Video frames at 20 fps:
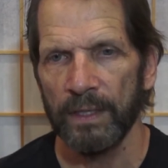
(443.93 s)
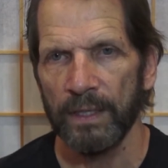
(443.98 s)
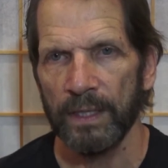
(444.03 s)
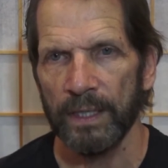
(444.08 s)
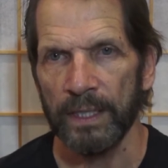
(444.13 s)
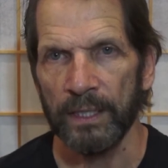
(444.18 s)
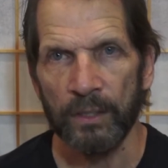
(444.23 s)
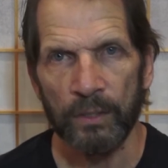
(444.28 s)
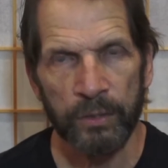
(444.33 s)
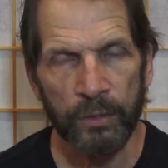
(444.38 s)

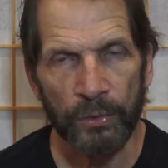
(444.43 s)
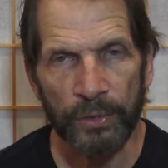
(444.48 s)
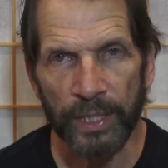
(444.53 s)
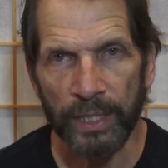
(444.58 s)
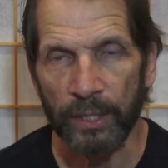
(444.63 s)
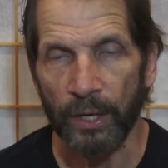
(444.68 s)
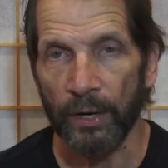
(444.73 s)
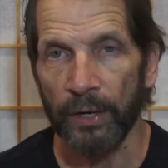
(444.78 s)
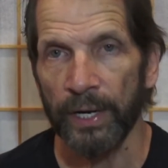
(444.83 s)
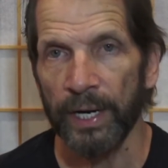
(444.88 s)

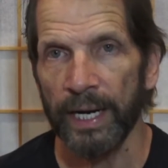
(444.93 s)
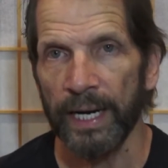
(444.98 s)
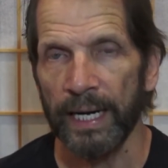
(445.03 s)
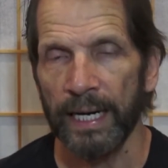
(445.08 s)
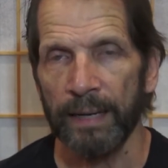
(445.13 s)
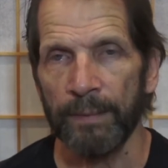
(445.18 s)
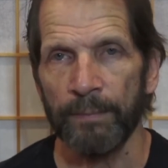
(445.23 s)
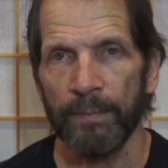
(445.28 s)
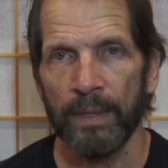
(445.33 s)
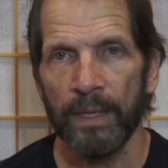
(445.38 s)
including our
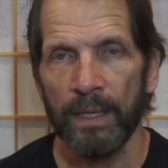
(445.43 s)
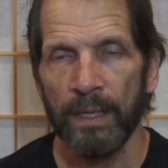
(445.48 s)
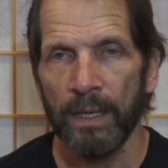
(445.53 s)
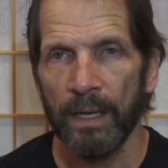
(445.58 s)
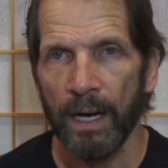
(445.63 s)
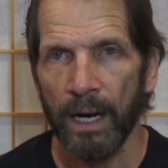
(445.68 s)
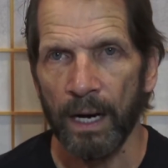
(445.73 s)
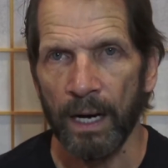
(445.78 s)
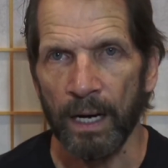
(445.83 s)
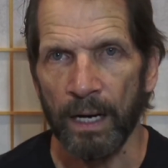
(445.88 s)
name,
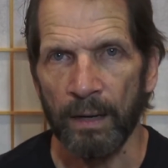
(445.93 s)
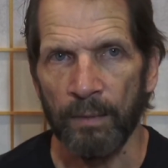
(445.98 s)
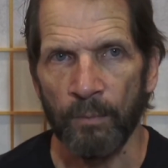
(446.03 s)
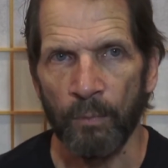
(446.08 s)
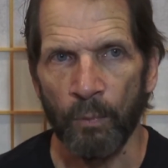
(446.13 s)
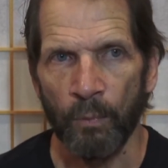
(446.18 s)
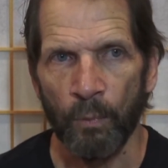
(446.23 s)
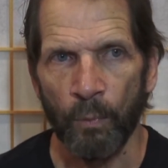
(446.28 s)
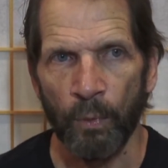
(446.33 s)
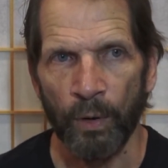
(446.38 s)

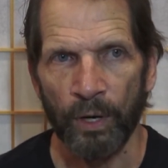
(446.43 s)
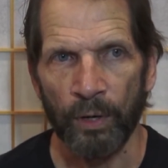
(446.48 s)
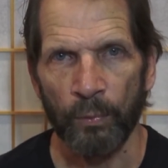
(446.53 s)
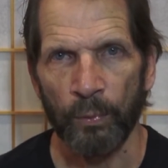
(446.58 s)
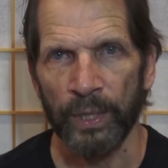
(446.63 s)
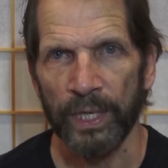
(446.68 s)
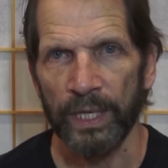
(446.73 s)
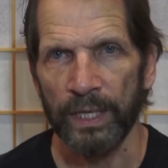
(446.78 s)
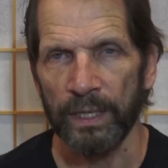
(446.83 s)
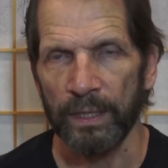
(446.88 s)
um, where
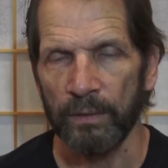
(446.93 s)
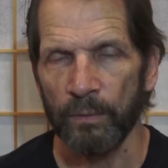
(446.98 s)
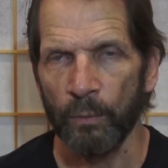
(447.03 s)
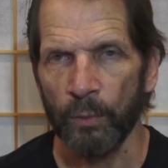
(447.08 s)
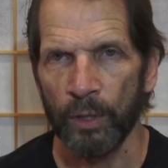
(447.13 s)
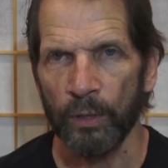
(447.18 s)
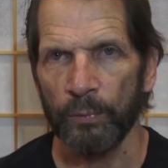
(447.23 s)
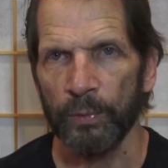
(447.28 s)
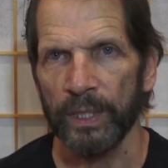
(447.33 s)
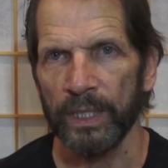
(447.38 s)
we
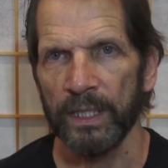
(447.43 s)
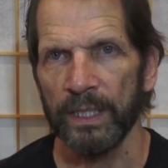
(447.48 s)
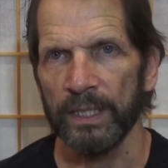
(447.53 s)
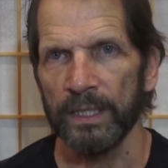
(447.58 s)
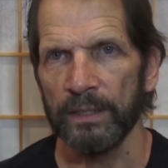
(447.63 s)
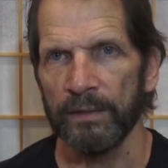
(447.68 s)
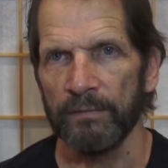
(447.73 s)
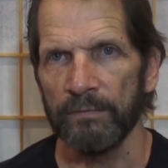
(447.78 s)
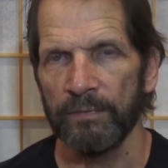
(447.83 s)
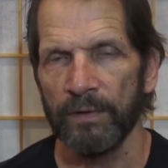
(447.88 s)
where we
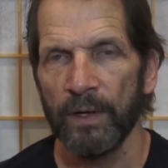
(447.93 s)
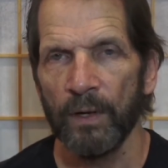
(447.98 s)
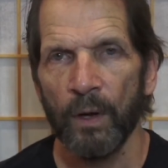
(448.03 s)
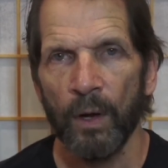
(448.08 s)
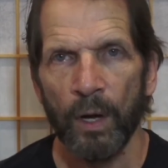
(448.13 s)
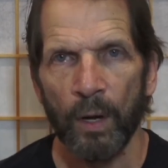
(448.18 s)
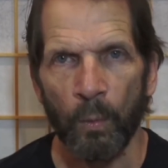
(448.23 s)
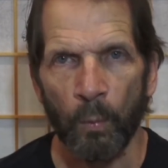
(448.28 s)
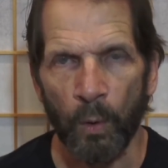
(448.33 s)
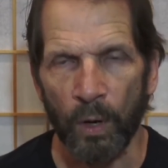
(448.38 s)
live,
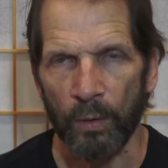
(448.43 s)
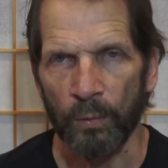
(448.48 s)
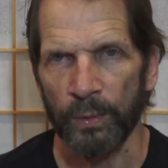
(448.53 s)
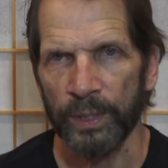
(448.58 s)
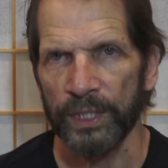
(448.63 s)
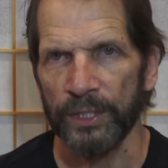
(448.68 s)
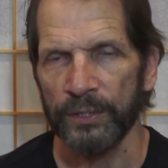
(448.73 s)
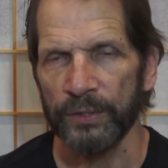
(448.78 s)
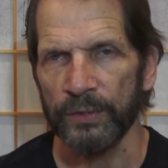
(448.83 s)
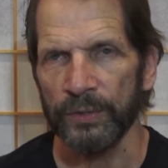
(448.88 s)
what
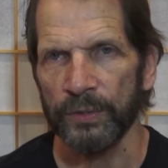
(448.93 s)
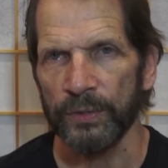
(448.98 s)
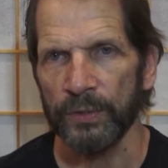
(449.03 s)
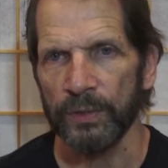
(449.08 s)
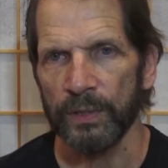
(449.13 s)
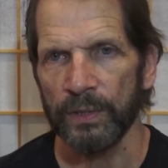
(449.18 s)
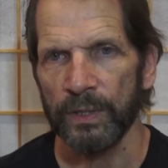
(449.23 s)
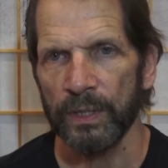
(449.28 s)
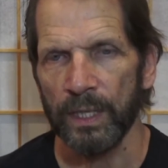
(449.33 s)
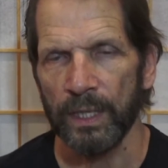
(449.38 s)
we
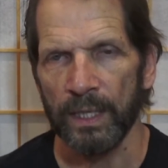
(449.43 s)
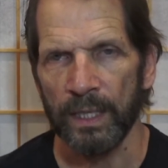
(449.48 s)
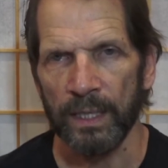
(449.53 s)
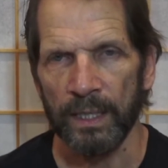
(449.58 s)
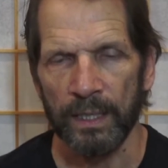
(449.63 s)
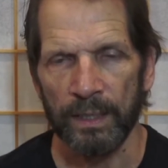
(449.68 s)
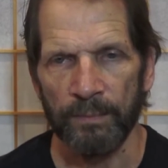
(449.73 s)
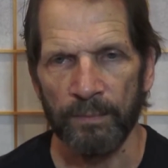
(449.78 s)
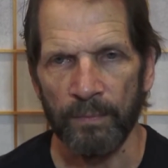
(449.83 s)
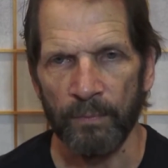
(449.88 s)
do,
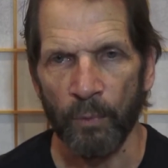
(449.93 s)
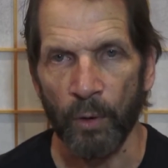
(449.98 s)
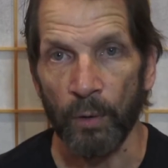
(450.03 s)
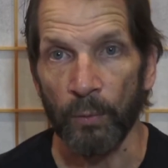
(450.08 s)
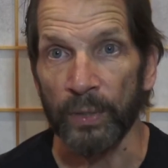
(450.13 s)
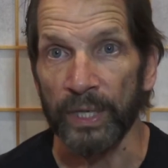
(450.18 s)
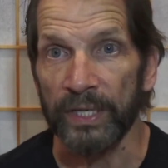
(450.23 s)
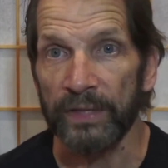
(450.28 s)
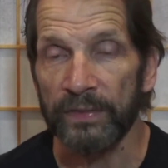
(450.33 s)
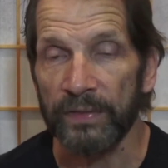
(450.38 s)
um, what
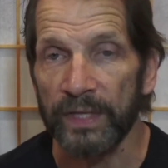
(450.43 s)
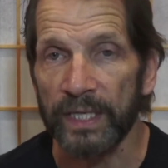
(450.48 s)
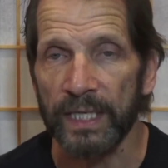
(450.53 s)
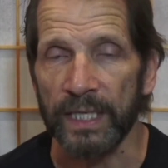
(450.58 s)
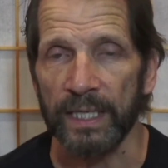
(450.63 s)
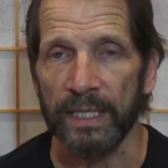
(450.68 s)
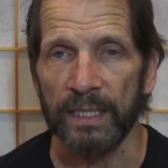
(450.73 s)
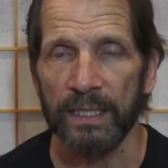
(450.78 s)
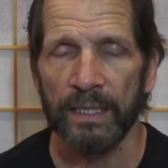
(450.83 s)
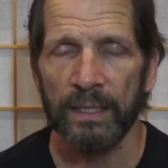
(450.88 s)
we
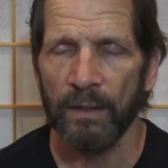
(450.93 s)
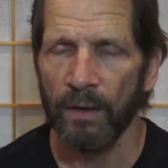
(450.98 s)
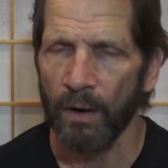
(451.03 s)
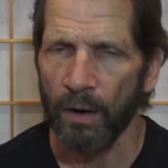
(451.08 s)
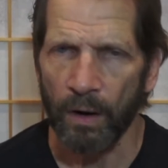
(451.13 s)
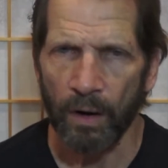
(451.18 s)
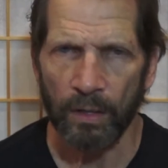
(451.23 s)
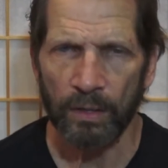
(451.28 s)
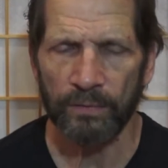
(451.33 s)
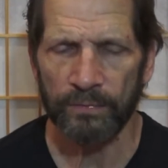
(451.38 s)
think,
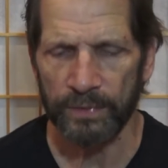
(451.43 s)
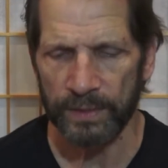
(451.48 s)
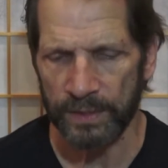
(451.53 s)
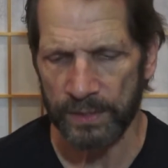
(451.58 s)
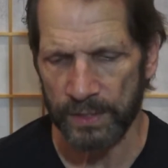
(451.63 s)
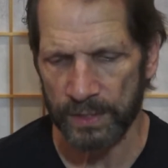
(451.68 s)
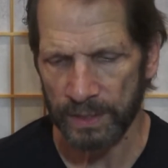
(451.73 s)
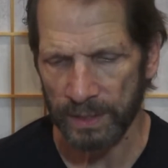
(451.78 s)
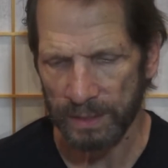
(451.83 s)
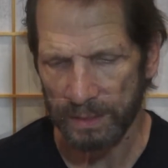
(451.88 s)
all of
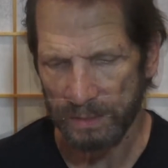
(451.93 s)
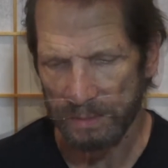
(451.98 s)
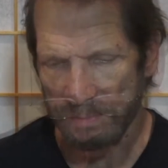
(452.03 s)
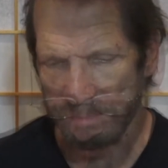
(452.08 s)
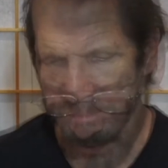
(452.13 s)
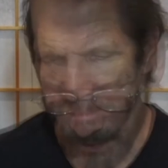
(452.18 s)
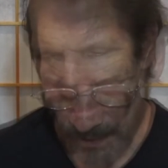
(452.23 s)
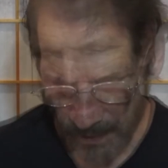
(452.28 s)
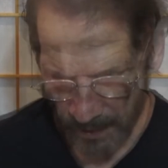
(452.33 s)
these things.